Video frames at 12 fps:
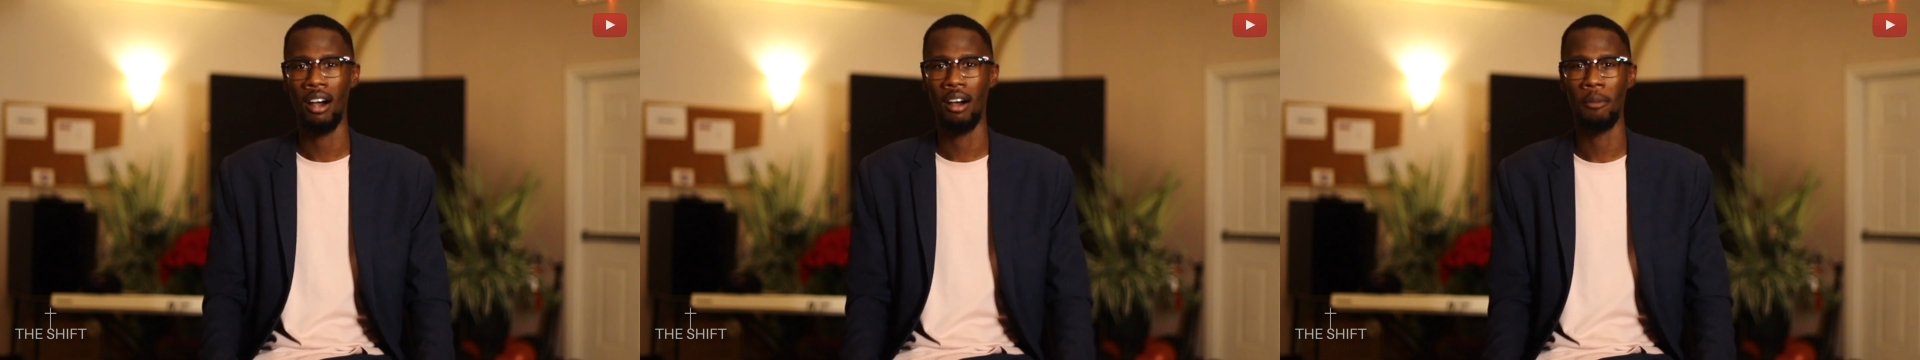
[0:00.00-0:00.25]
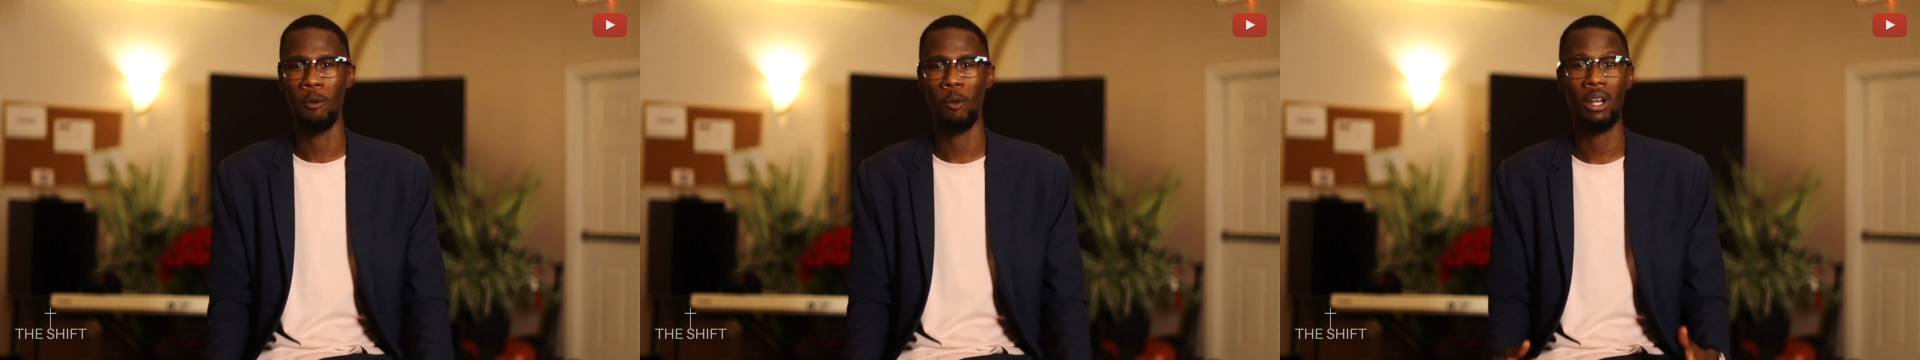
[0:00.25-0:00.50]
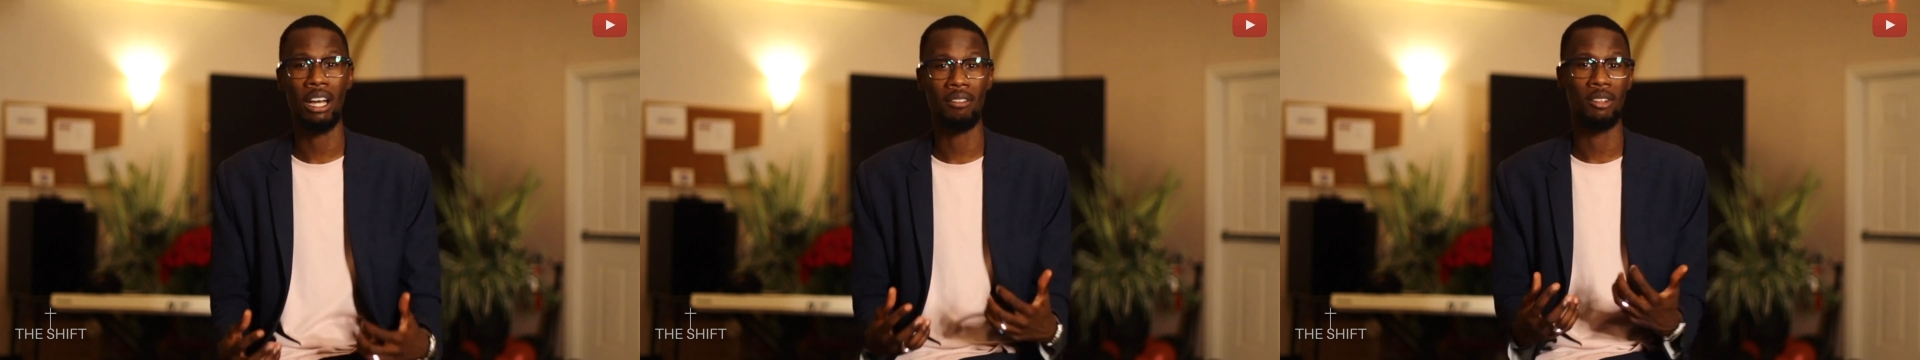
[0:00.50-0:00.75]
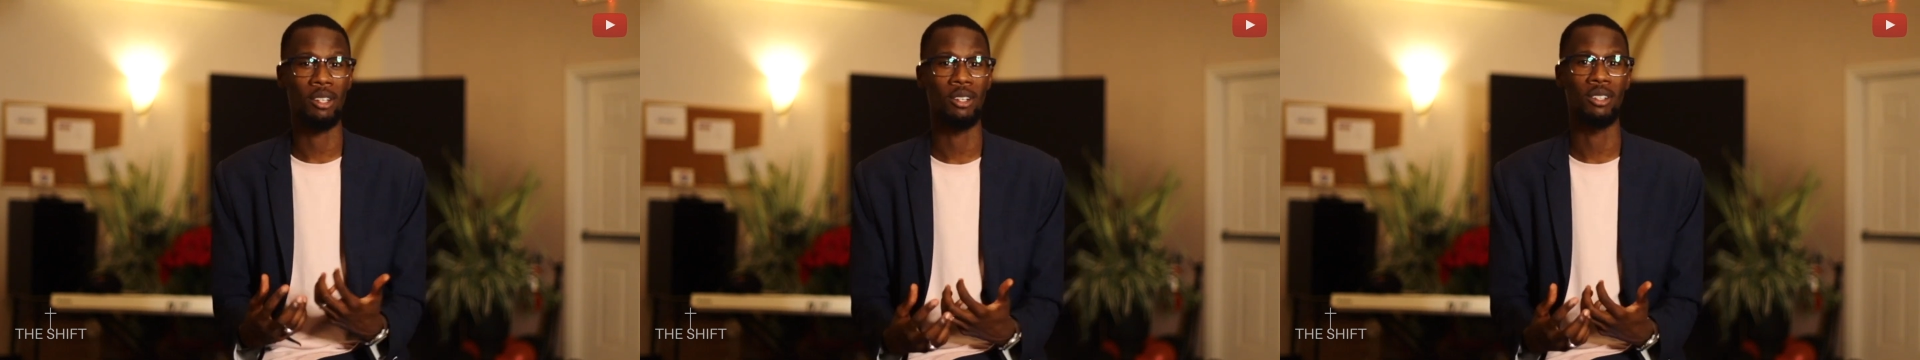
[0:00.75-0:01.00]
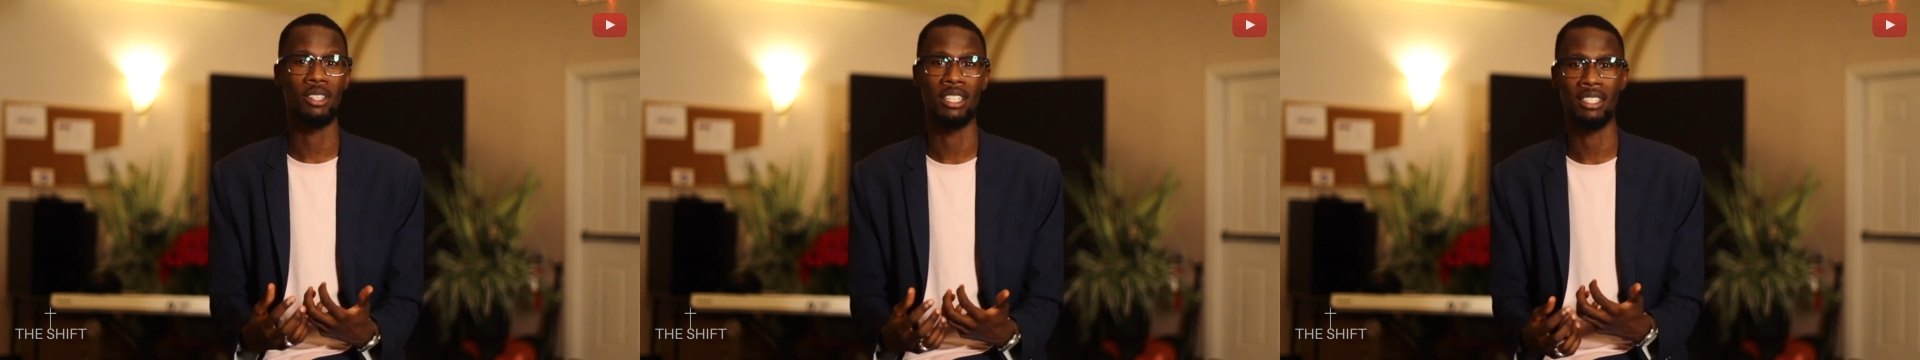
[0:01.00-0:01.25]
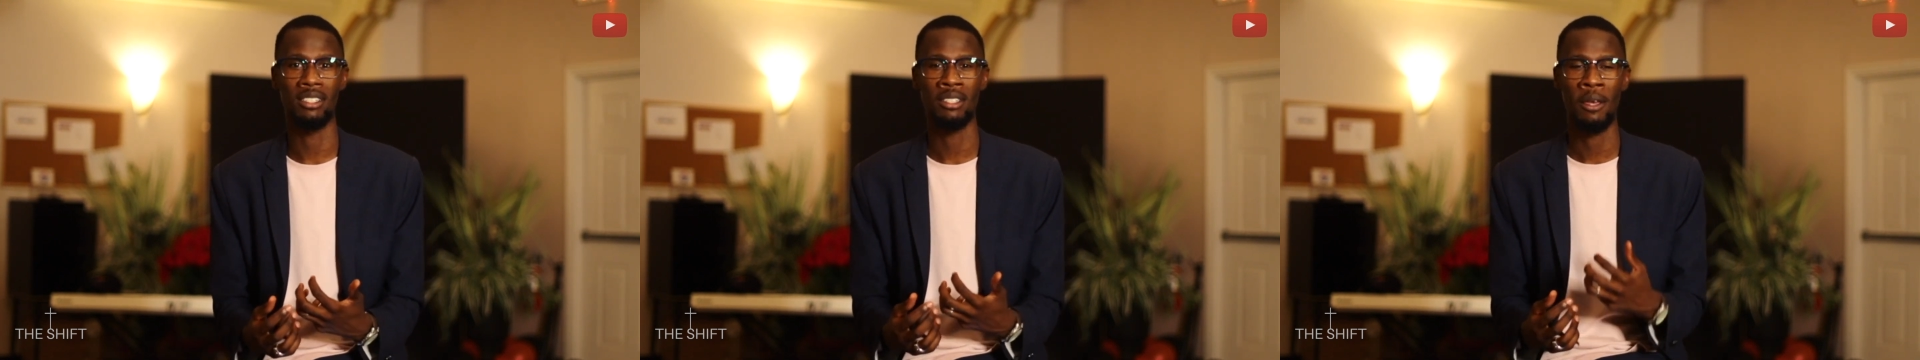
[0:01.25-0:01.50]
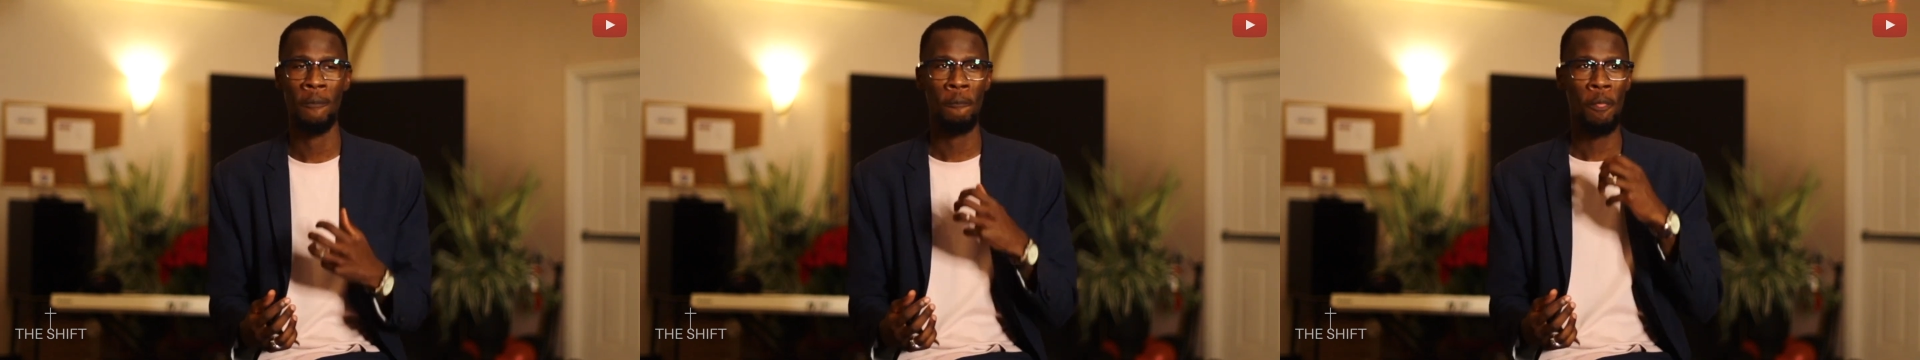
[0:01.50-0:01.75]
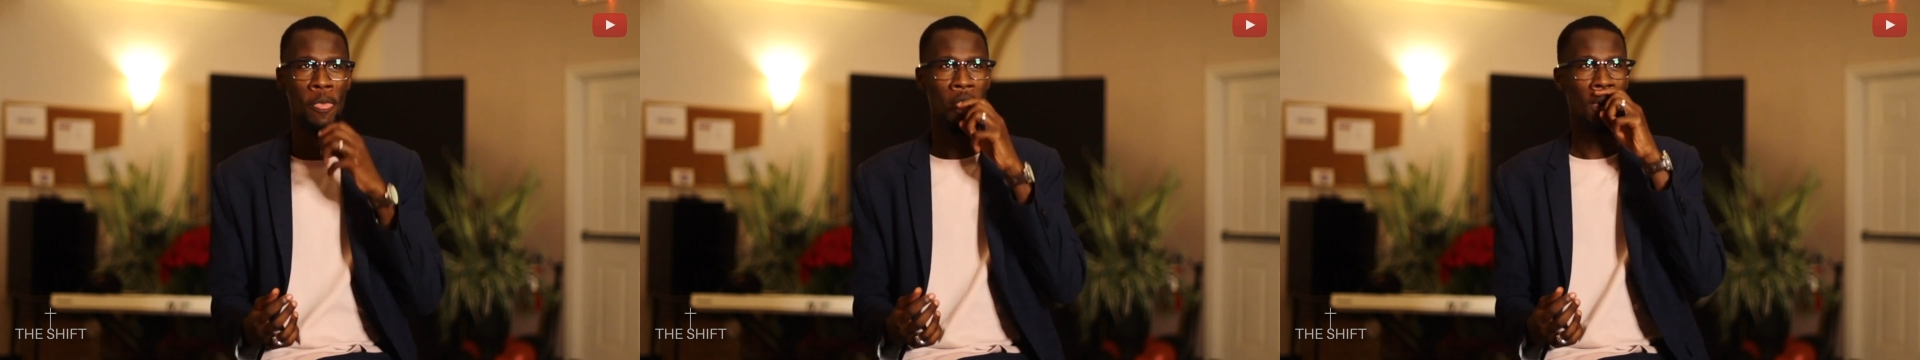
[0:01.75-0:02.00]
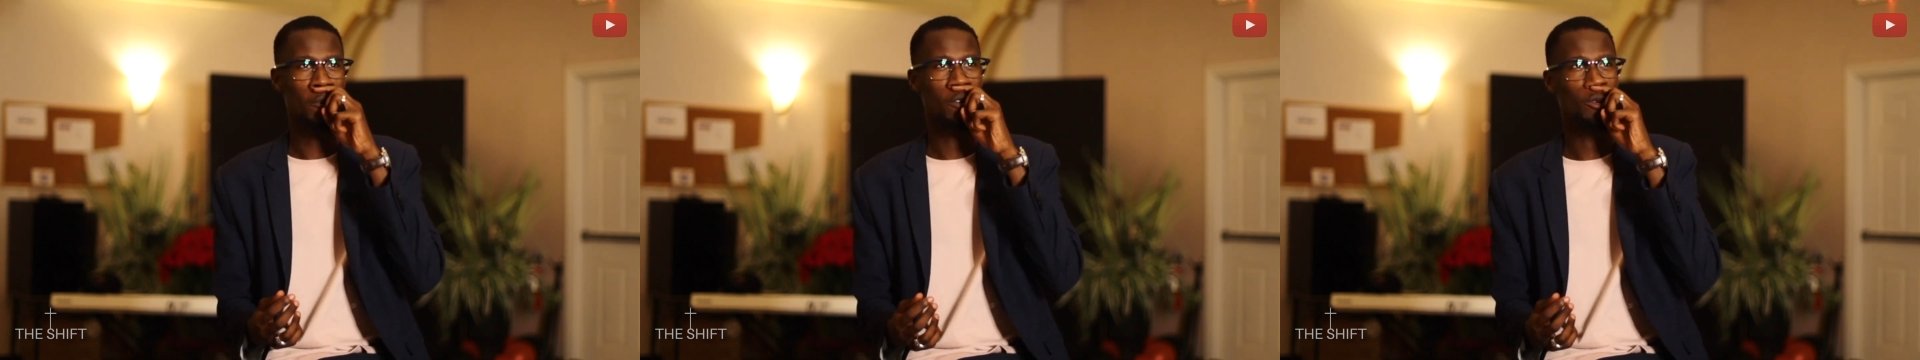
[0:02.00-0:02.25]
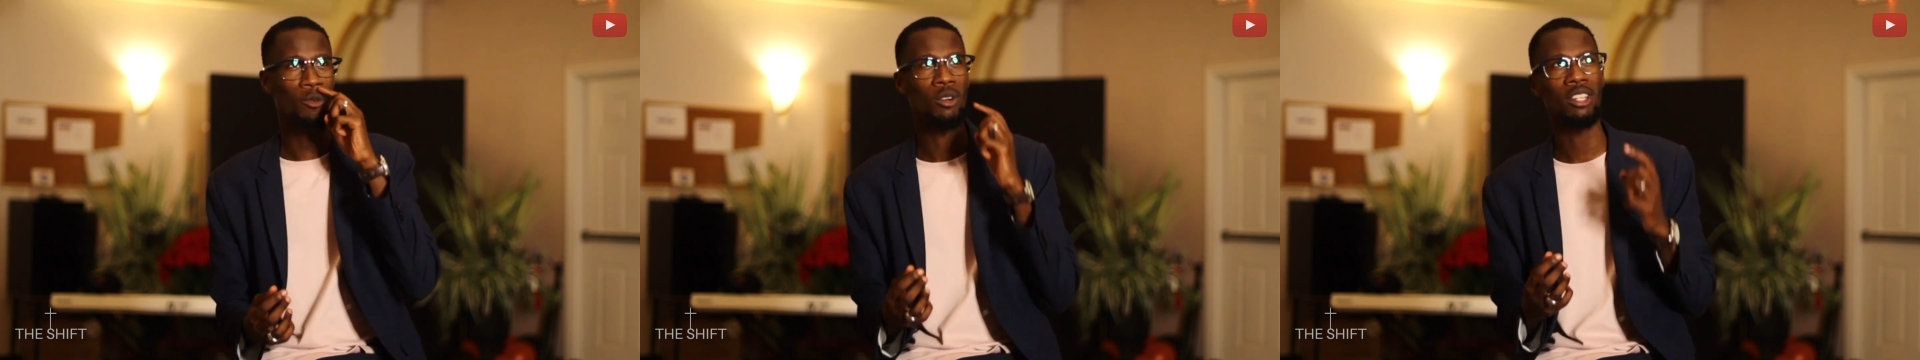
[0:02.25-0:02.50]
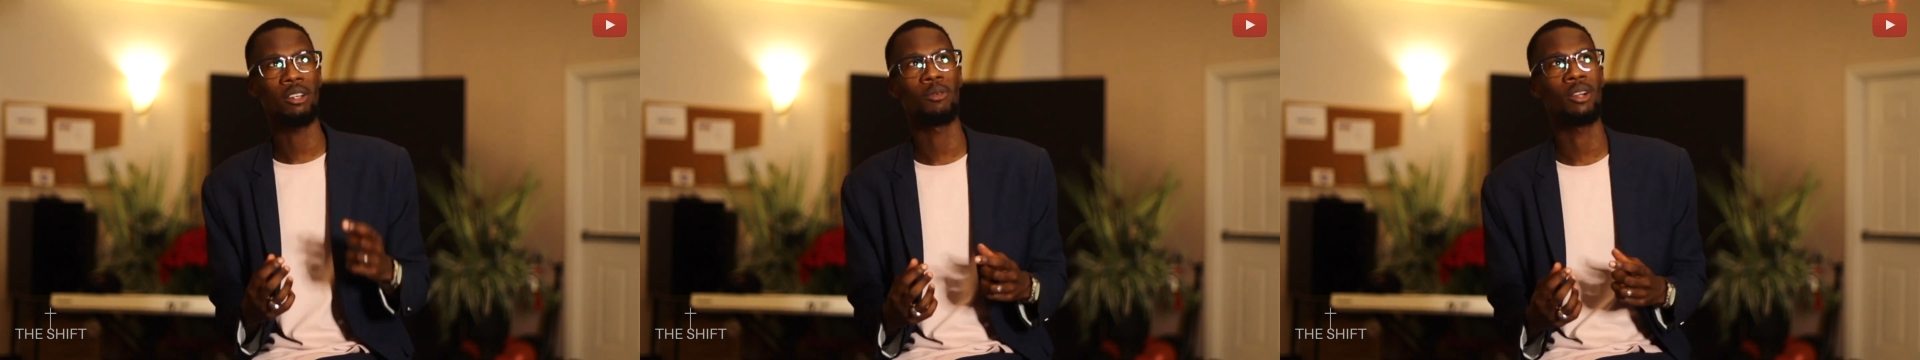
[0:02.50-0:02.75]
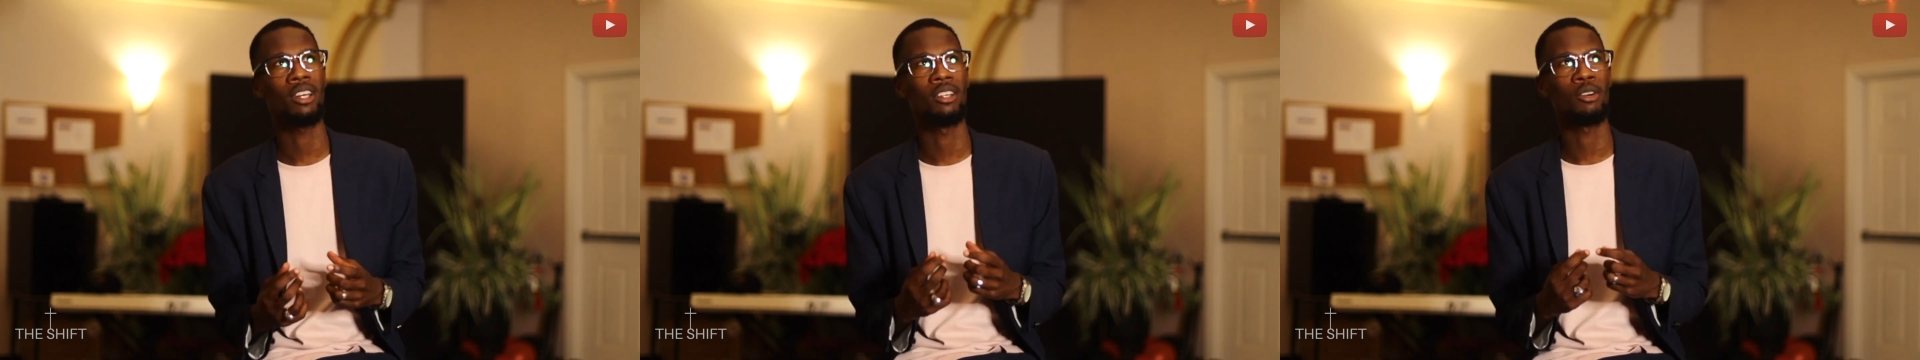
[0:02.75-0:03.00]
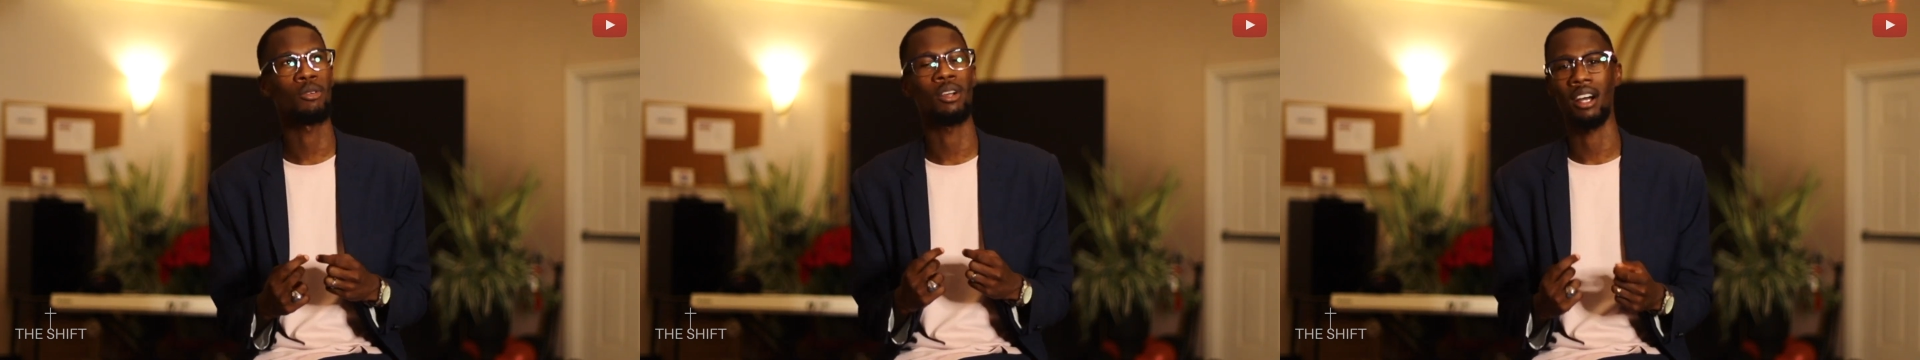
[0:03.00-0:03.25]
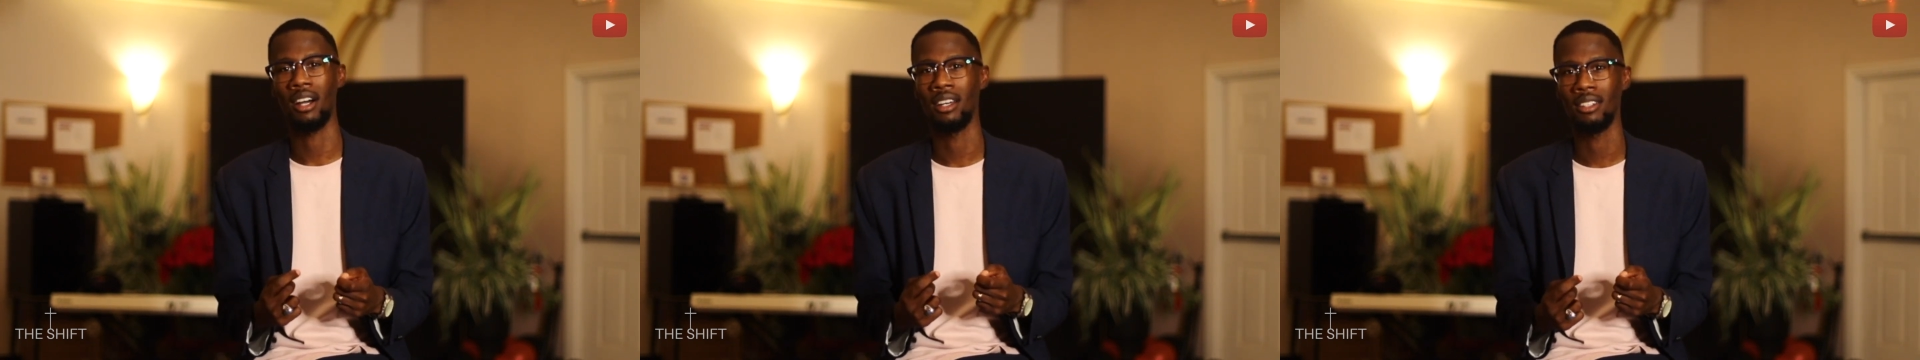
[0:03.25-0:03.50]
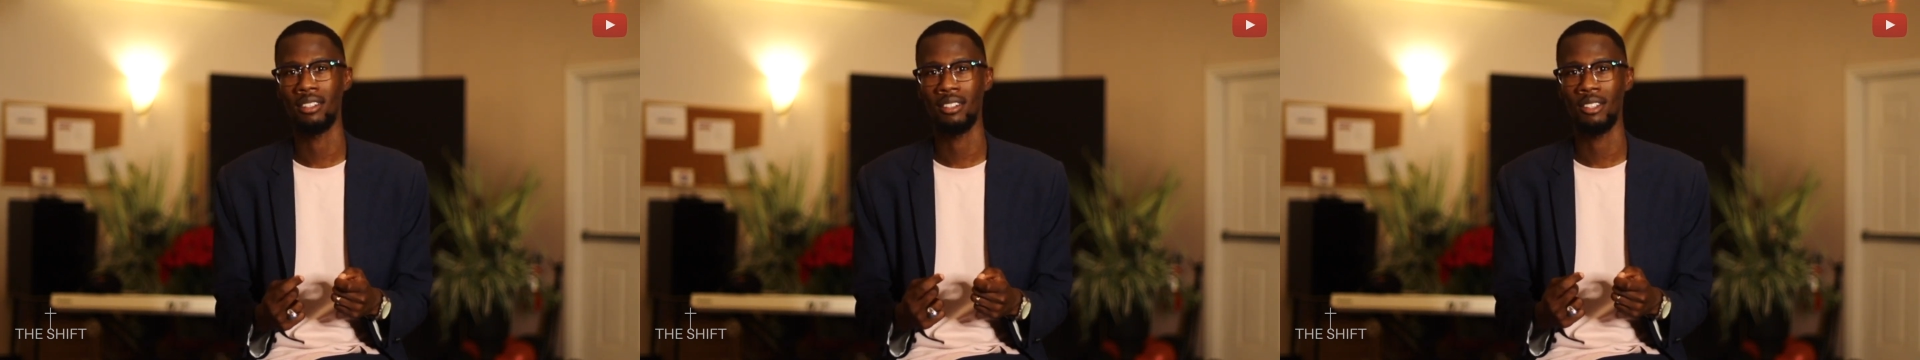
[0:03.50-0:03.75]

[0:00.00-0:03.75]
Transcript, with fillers: Um, and what I've learned is if you really want to know God,